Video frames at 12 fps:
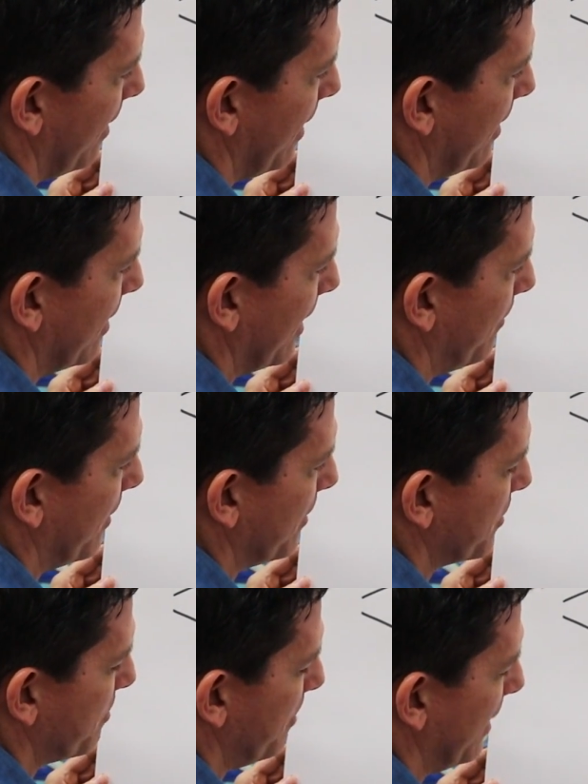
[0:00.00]
And you kind of want to
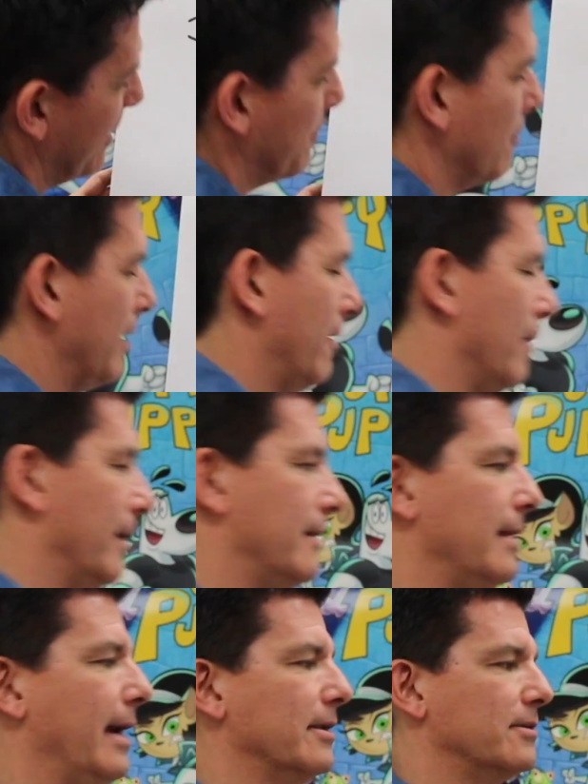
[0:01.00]
just bend them around like
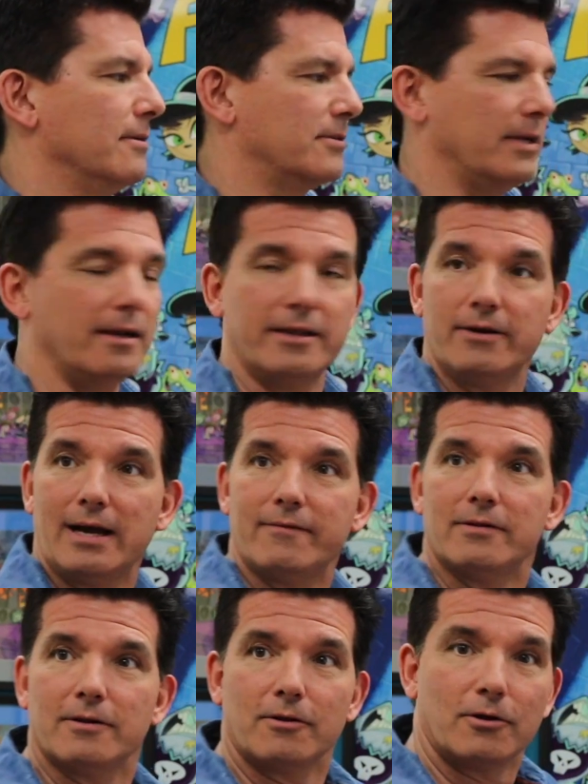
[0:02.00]
that. So suddenly you have a
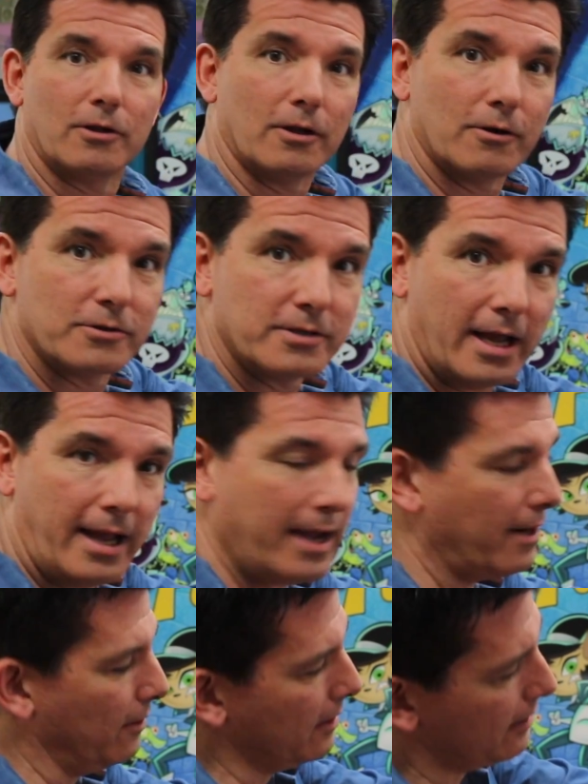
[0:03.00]
little closed
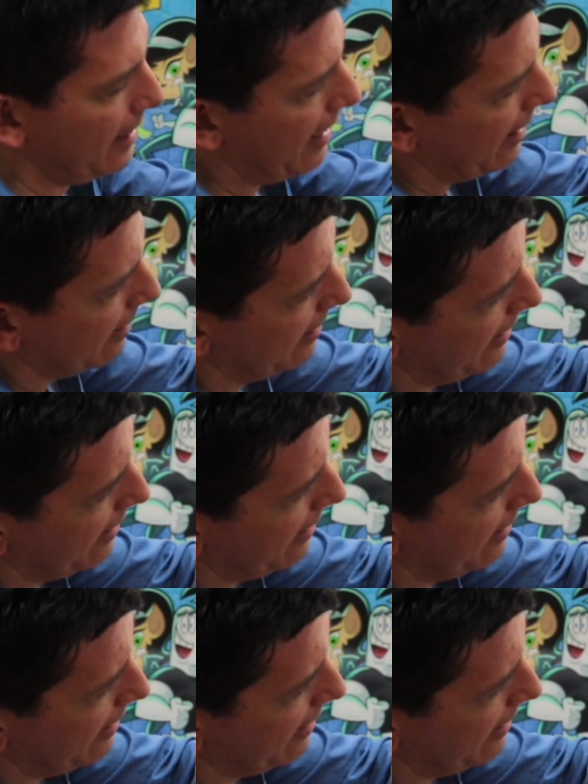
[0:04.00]
hand. Look at that.